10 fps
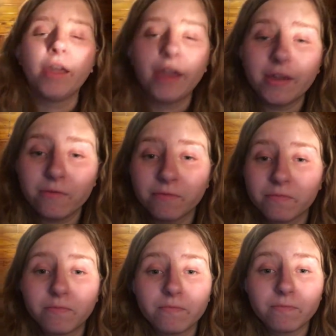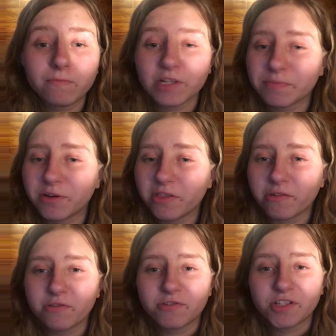He was put
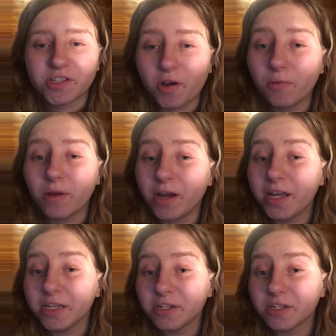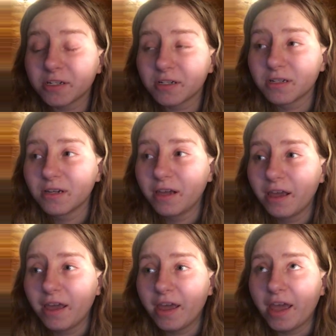through so much.
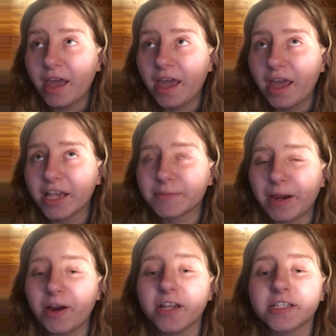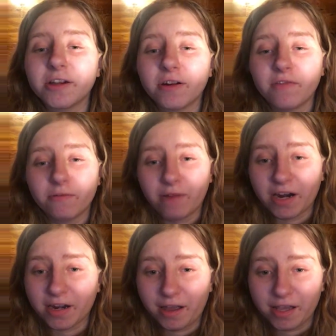His parents don't even
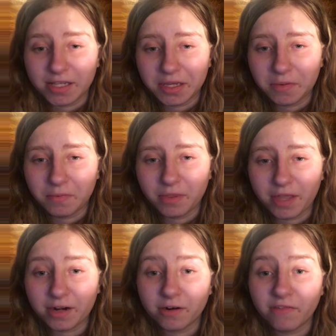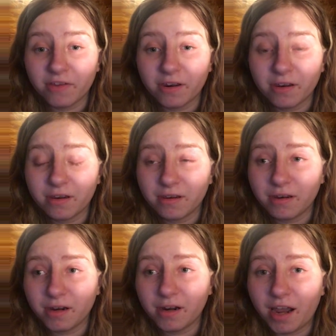recognize him. I
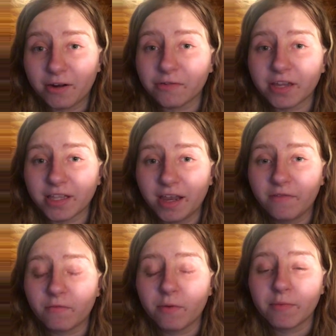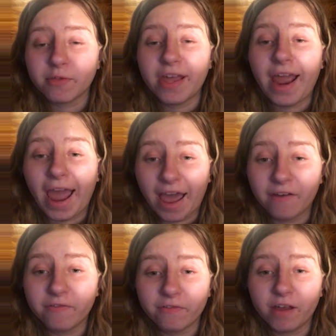don't think they even remember they
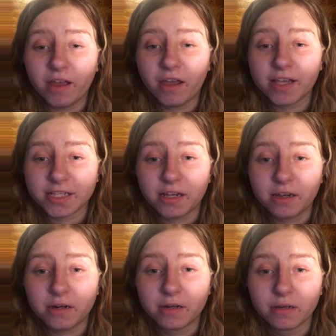have a son.